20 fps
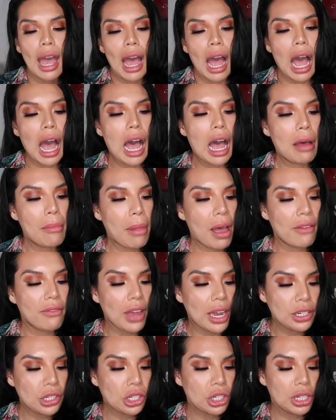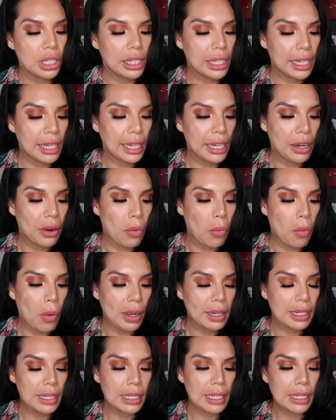Eventually,
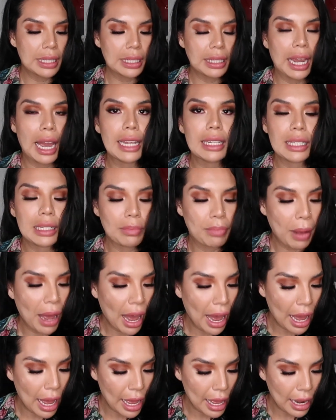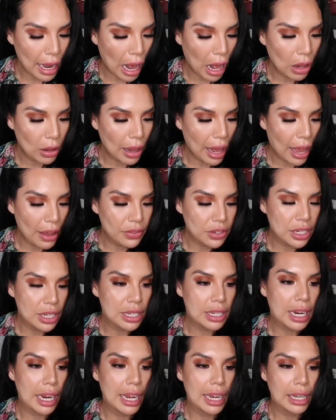once this gets bad, I'll have to
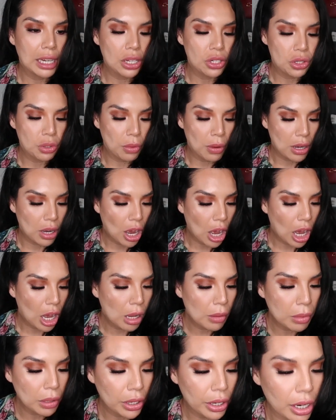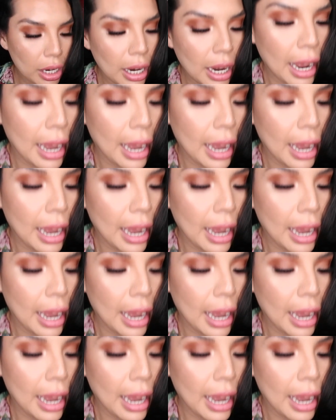take it to a cobbler.